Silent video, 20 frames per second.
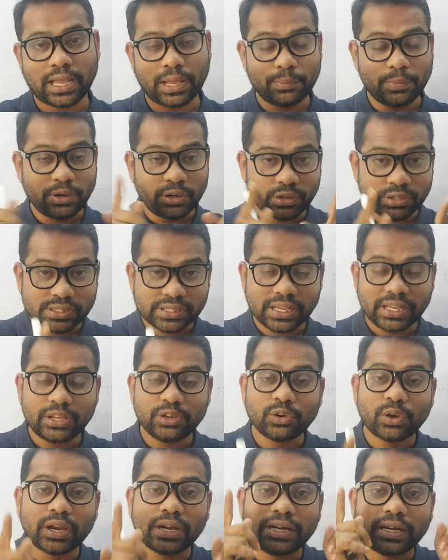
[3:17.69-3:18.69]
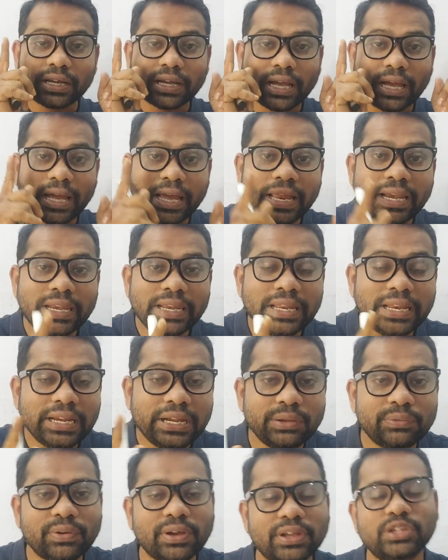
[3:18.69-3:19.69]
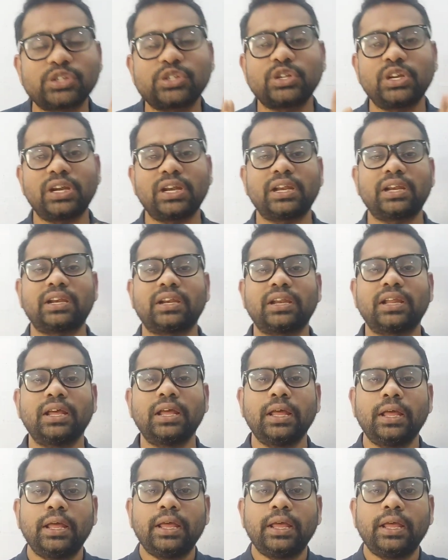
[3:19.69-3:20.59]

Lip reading: I mean to say you can take any device, children.